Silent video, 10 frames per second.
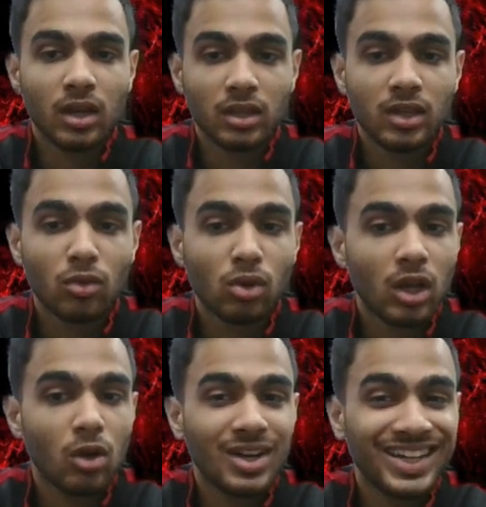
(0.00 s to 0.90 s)
They've only
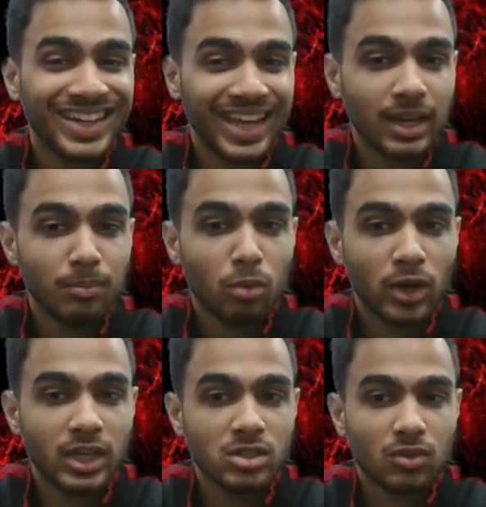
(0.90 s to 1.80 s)
got 10
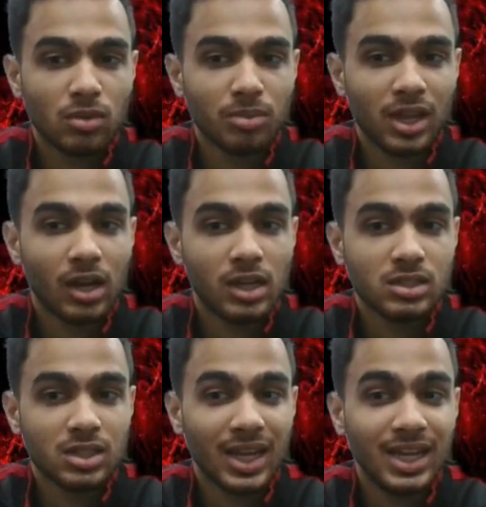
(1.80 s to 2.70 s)
points from their
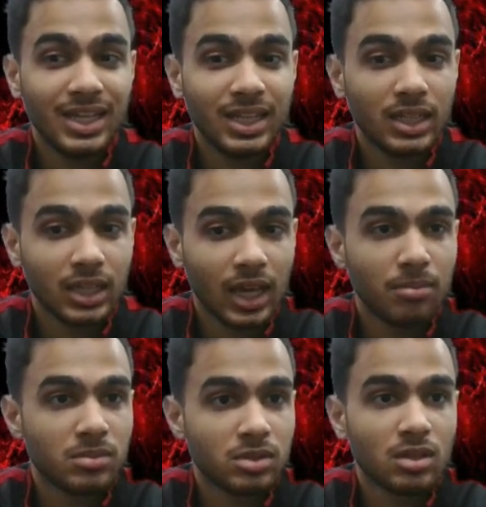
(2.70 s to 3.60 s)
last 18
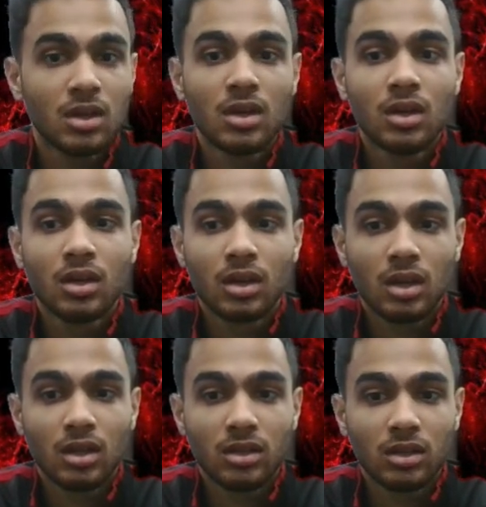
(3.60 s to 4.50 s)
games
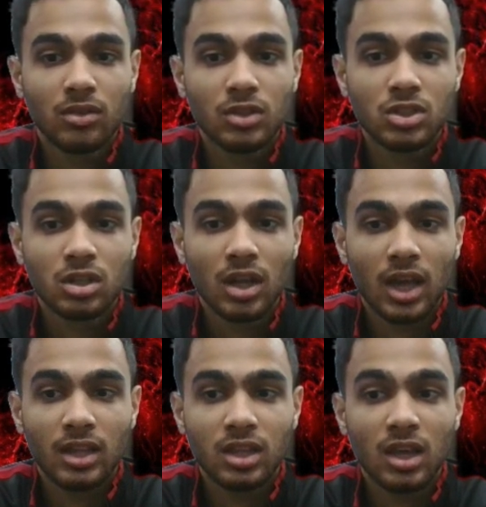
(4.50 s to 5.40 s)
in the division,
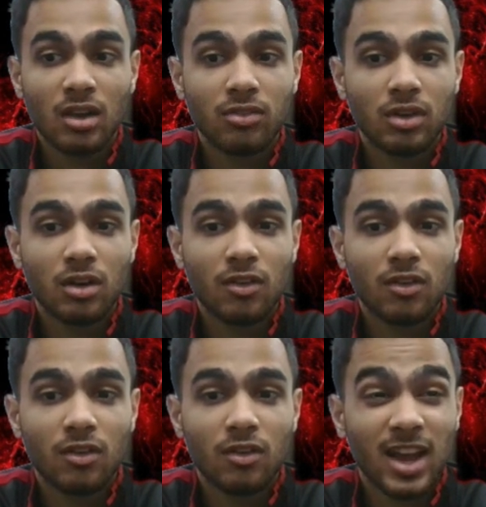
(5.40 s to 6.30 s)
and they have
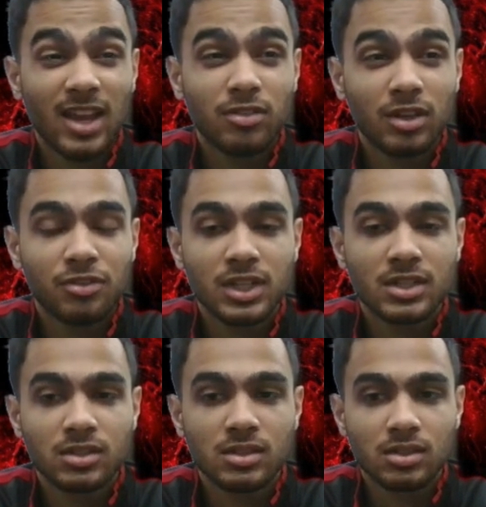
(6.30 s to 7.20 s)
5
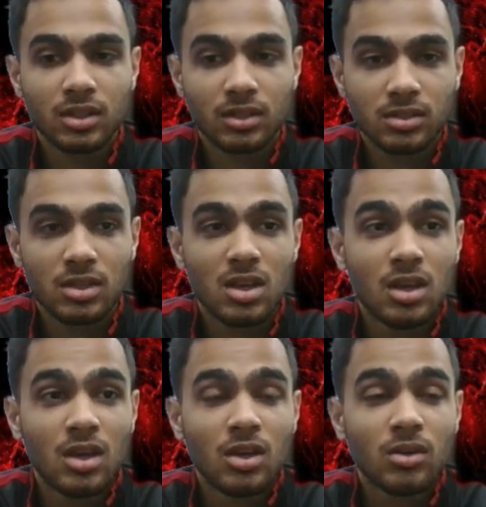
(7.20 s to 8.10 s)
defeats in
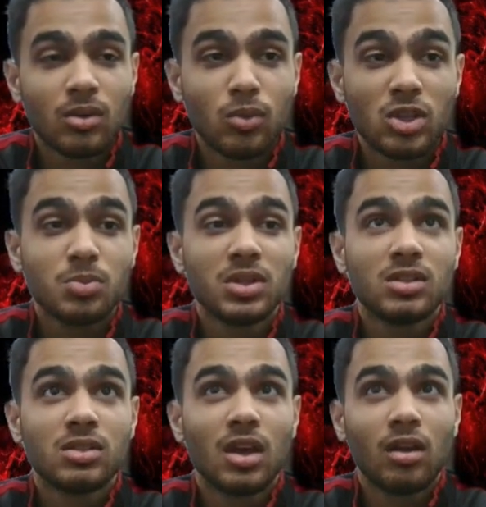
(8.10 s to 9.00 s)
6, which
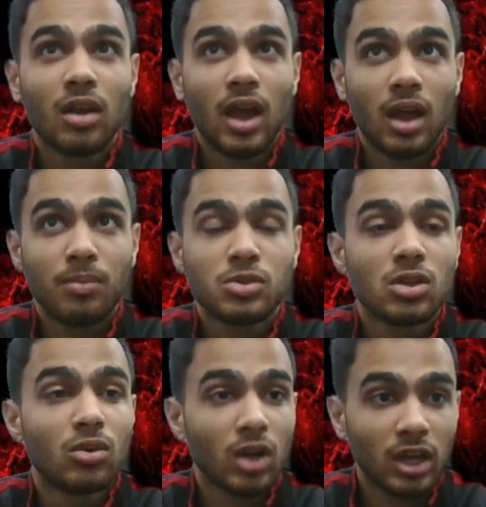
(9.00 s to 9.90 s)
means they are
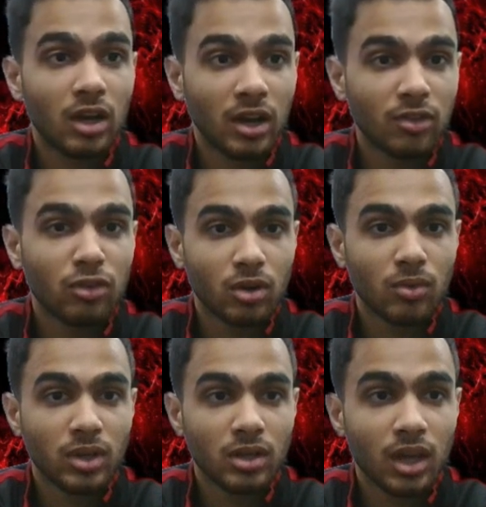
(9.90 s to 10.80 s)
absolutely gunning for a
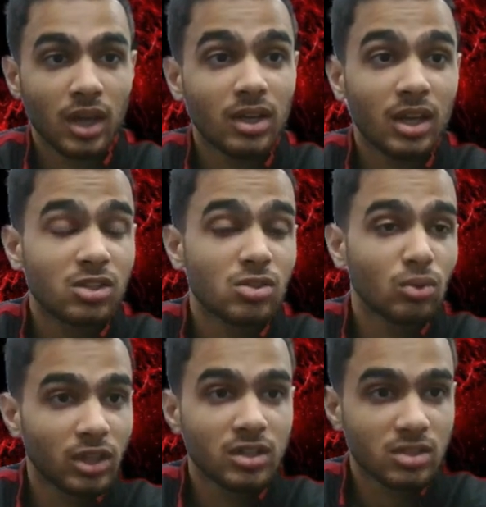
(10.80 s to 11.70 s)
win. And guess who
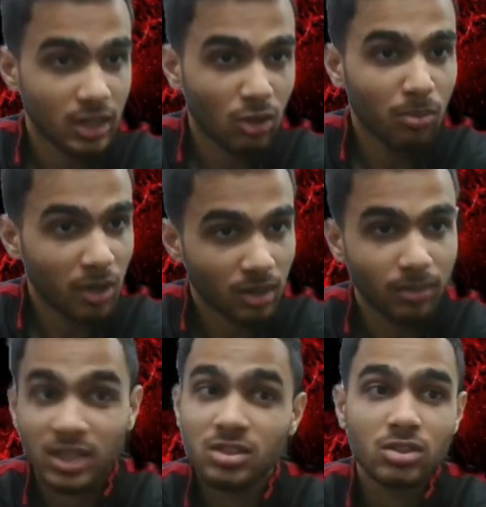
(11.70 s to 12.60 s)
they decide to play?
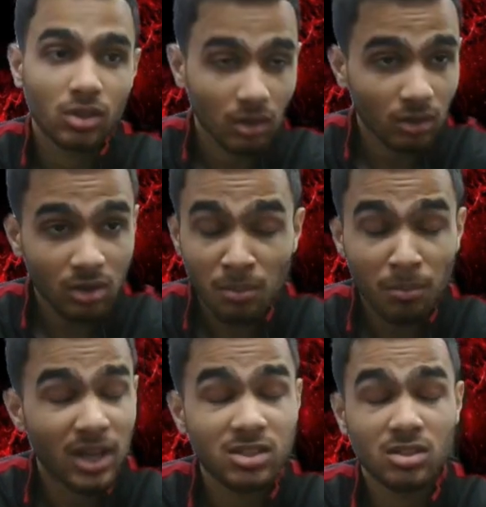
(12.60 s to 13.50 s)

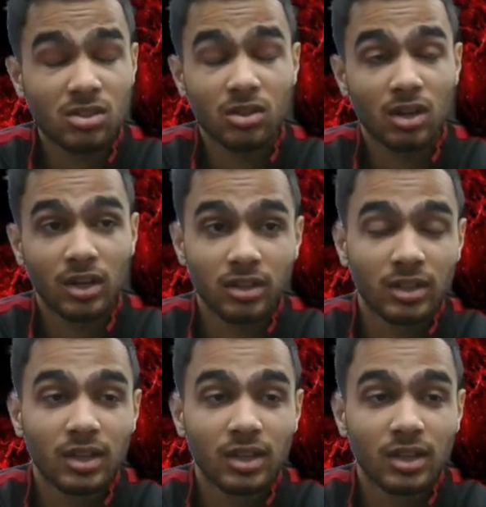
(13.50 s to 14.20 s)
Manchester United.